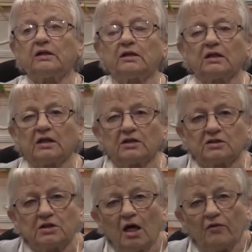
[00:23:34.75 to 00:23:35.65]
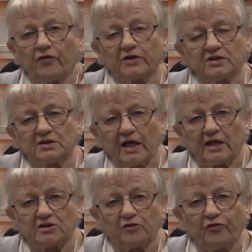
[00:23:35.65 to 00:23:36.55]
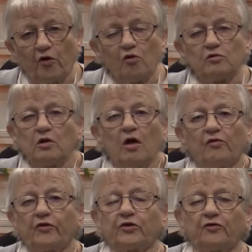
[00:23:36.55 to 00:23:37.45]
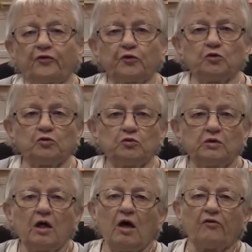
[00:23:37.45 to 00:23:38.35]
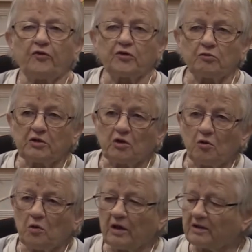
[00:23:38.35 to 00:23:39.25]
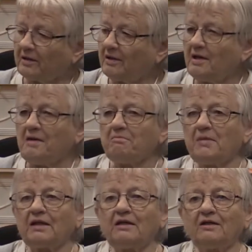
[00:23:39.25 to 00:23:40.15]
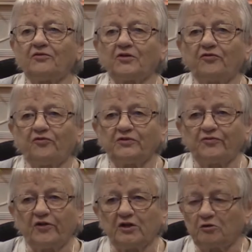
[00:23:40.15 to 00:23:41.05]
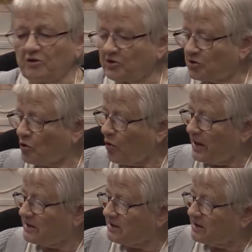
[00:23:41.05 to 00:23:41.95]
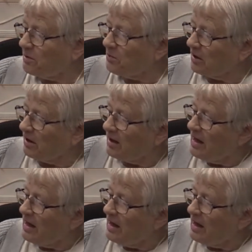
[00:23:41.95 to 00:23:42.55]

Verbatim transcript: it is for the saxophone, for the flute, for the recorder, many of the fingerings quite similar,